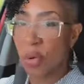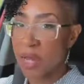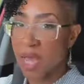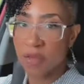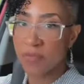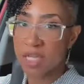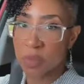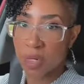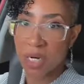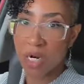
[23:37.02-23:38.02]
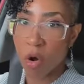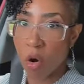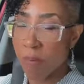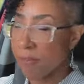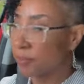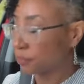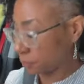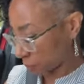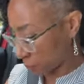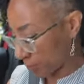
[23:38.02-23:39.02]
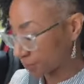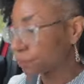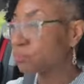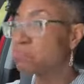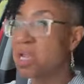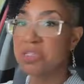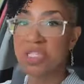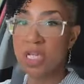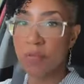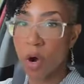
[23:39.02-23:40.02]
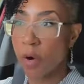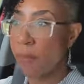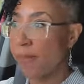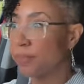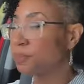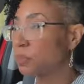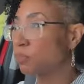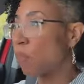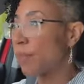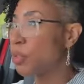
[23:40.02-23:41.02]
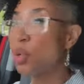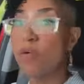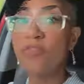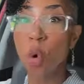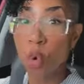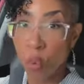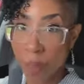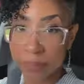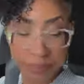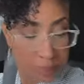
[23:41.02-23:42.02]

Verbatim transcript: on that investment at all. Zero. You a fool.